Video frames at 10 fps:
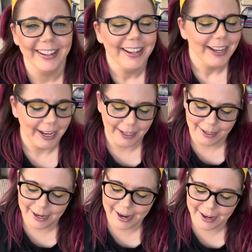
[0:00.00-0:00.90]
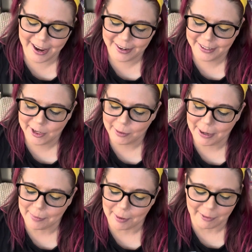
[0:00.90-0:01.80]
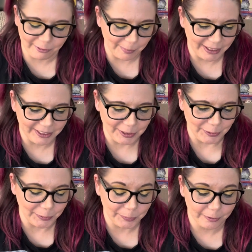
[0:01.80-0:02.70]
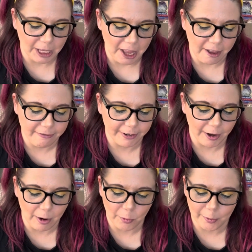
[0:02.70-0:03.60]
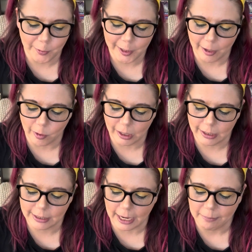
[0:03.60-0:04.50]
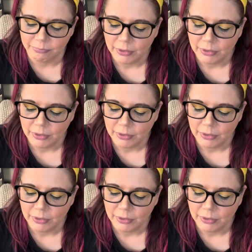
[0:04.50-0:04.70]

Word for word: it took me a moment for me to uh, figure out what word I wanted to say.